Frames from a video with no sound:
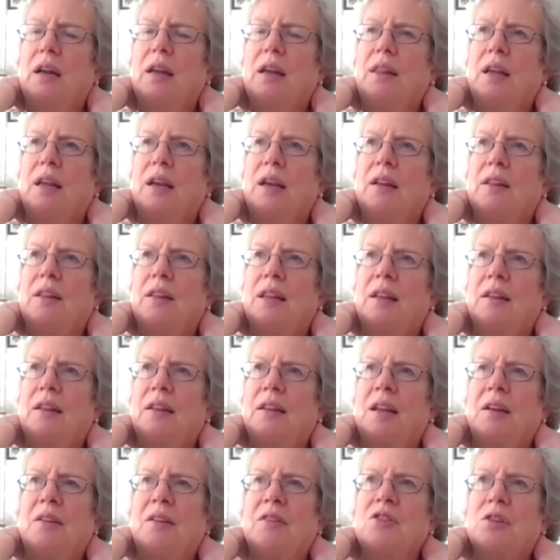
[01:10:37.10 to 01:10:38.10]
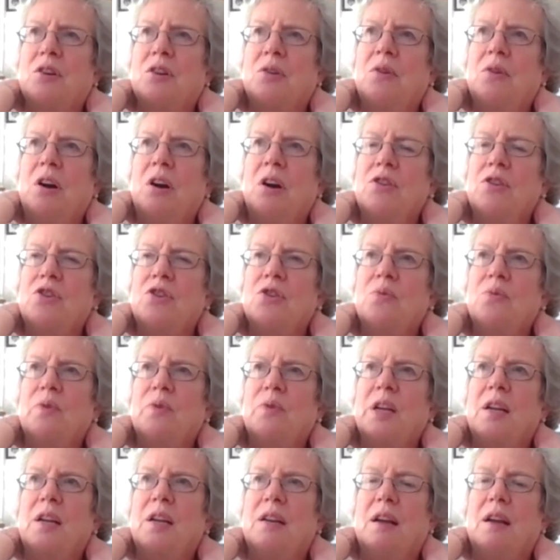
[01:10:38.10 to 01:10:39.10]
They're, they're so hard to
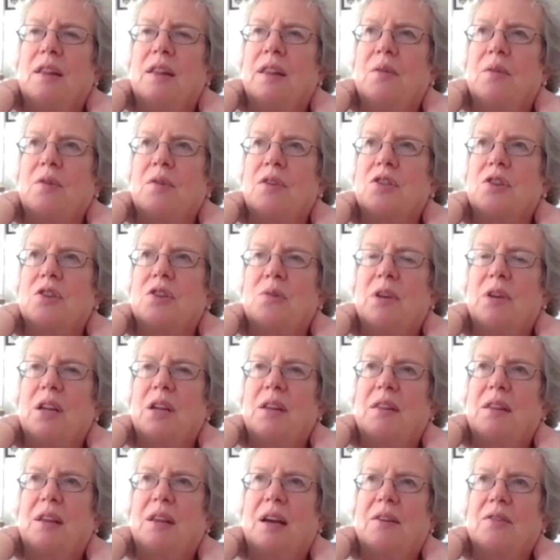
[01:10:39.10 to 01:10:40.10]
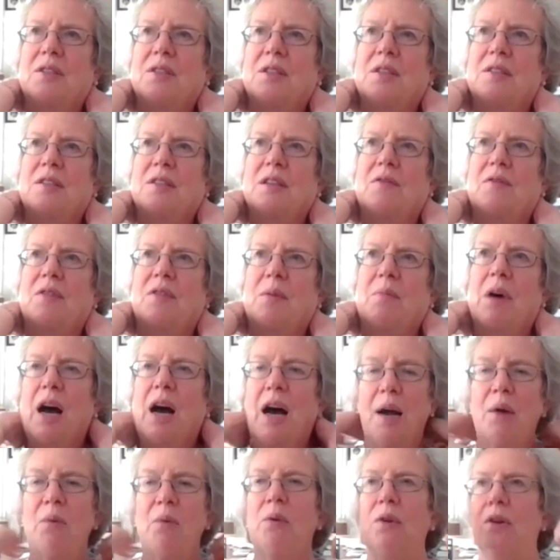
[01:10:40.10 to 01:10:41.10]
read, and there were so many thousands of them.
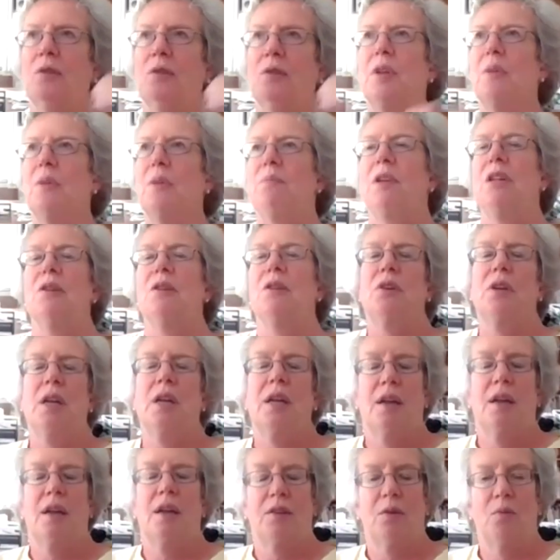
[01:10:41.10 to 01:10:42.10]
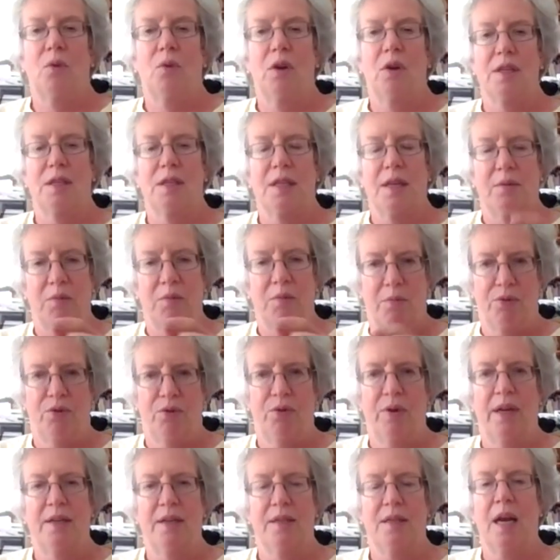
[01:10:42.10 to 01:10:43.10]
I will only be looking at the ones that were
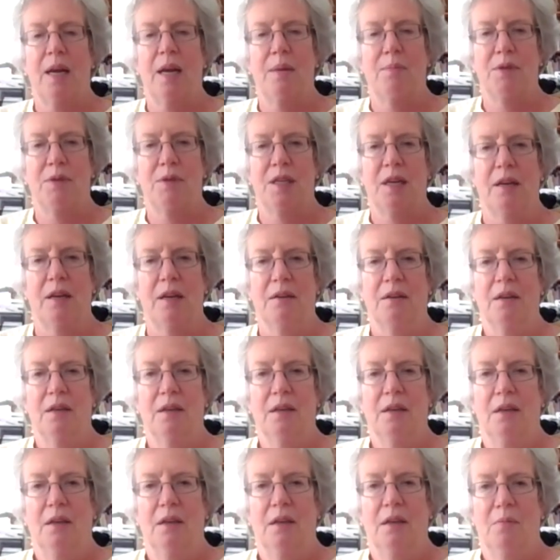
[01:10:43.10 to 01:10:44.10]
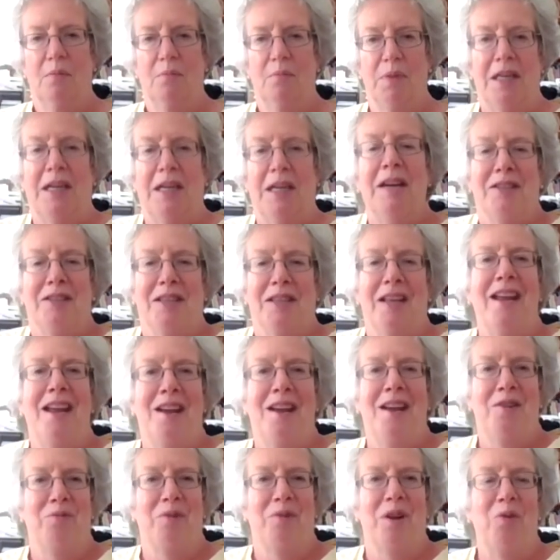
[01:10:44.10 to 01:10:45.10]
print typeset because the
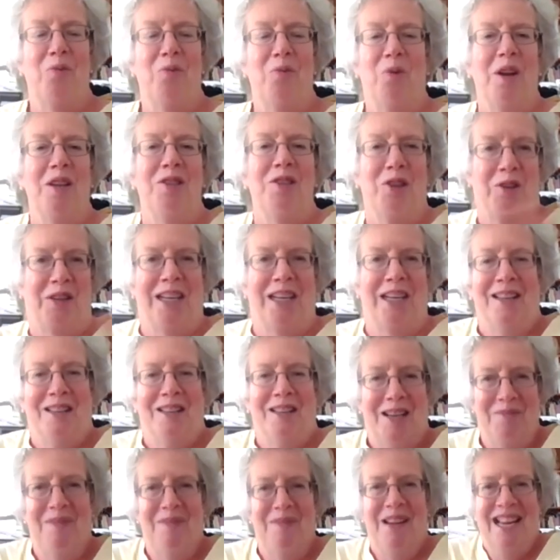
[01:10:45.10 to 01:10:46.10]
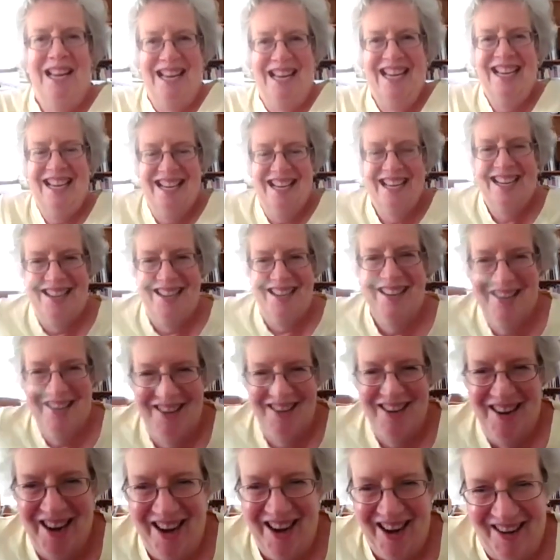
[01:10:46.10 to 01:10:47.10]
handwritten ones are killing me. you
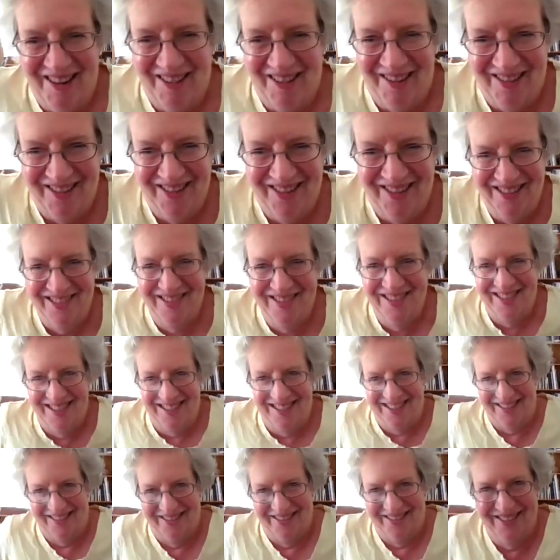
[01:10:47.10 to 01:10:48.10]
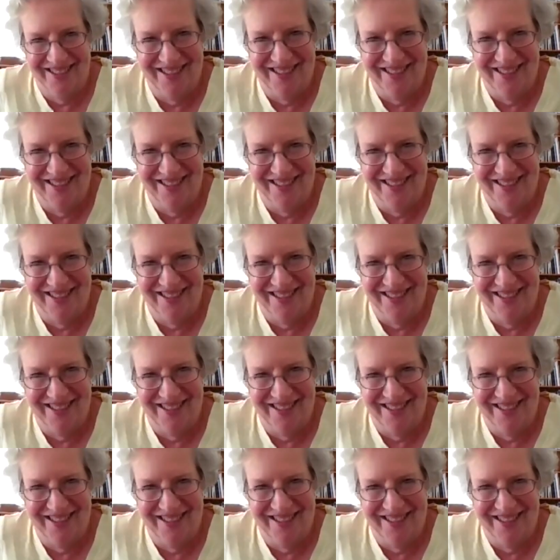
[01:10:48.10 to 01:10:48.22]
know? so,